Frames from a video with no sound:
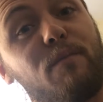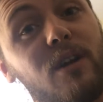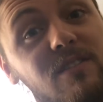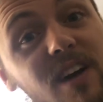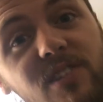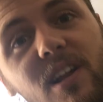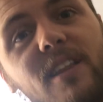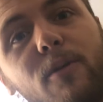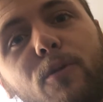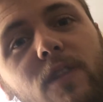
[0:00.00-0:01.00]
but it doesn't
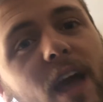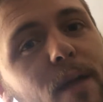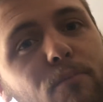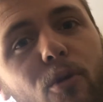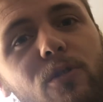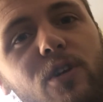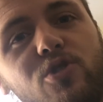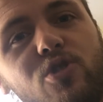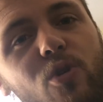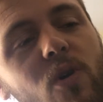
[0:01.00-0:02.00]
end up with the head bolt
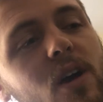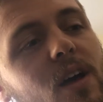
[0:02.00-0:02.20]
issue